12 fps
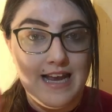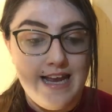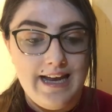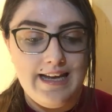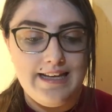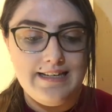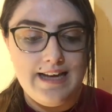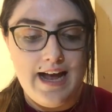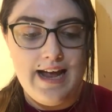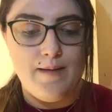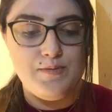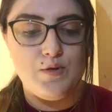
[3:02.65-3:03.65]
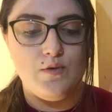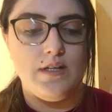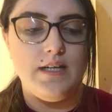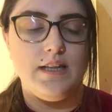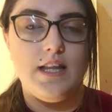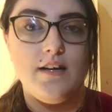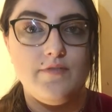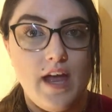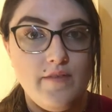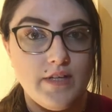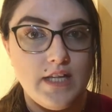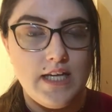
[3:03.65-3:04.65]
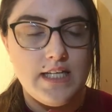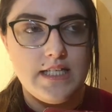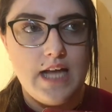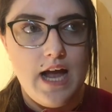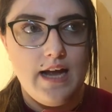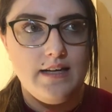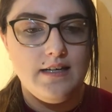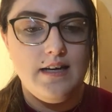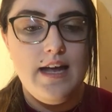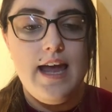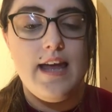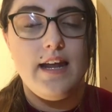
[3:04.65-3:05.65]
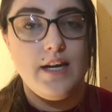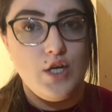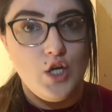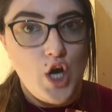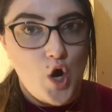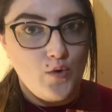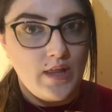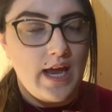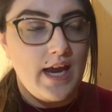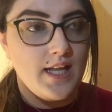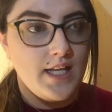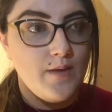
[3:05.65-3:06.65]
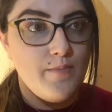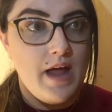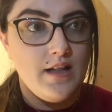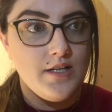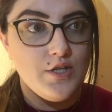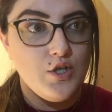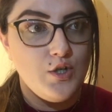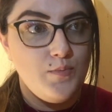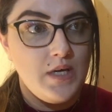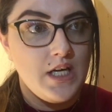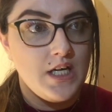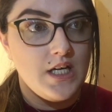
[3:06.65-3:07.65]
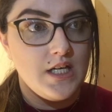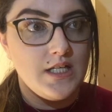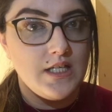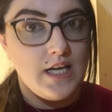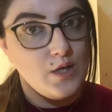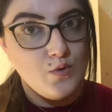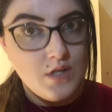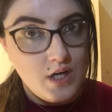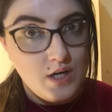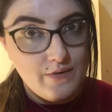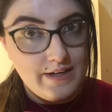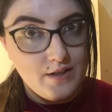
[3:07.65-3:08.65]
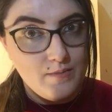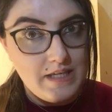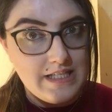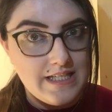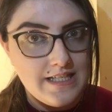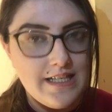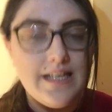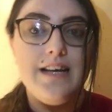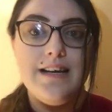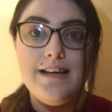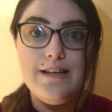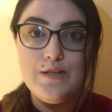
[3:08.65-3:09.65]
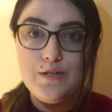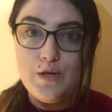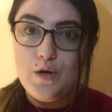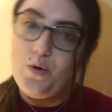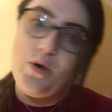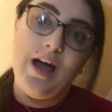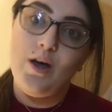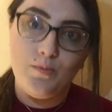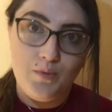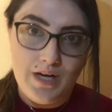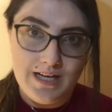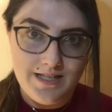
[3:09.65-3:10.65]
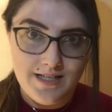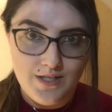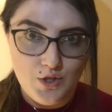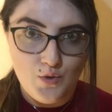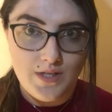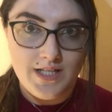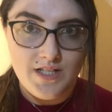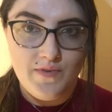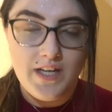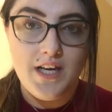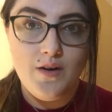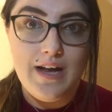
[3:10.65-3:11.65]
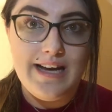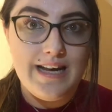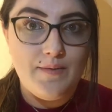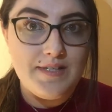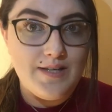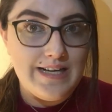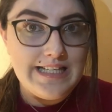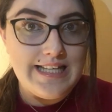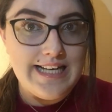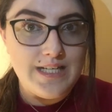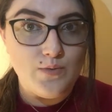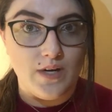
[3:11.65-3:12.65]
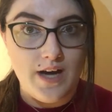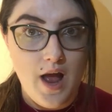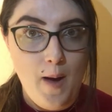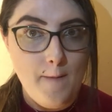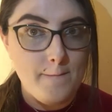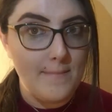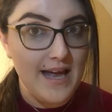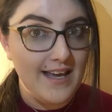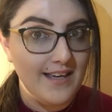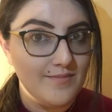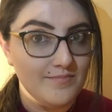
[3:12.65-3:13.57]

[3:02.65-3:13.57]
and I absolutely love everything inside, and I know the alien palette is good because I use it on a regular basis. So I hope you guys enjoyed this video and I will see you guys in the next one. Bye!